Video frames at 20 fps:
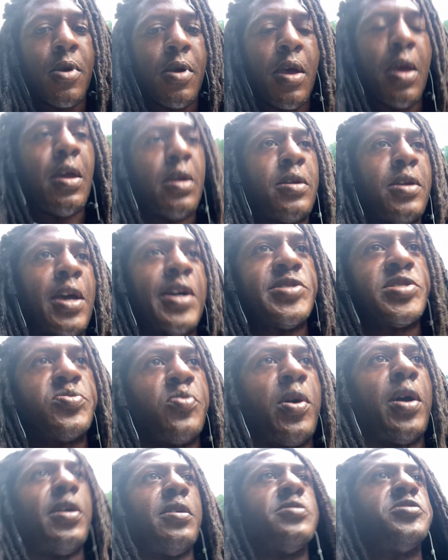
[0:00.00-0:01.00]
And guess
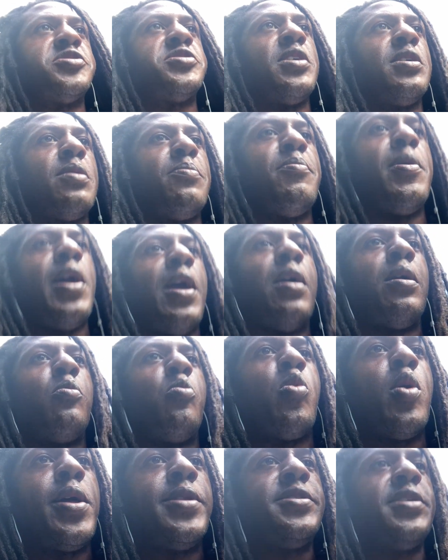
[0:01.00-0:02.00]
what? She met
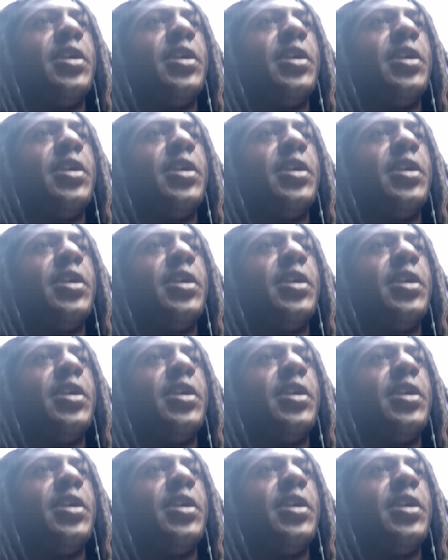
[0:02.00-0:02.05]
one